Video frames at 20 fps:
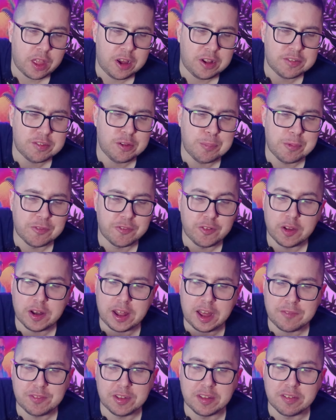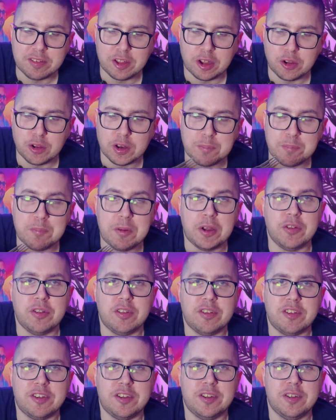I still prefer to have this, though, than
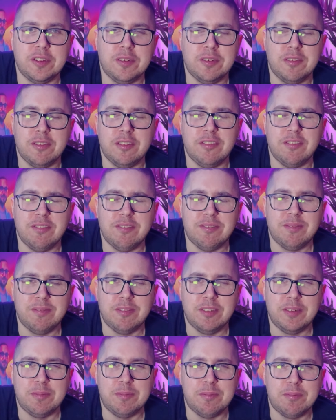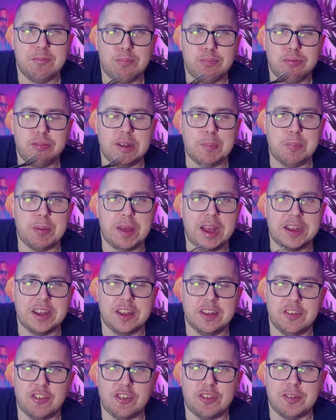most
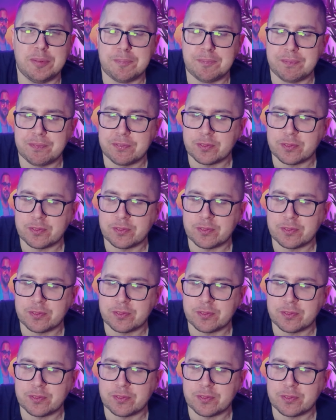pre-packaged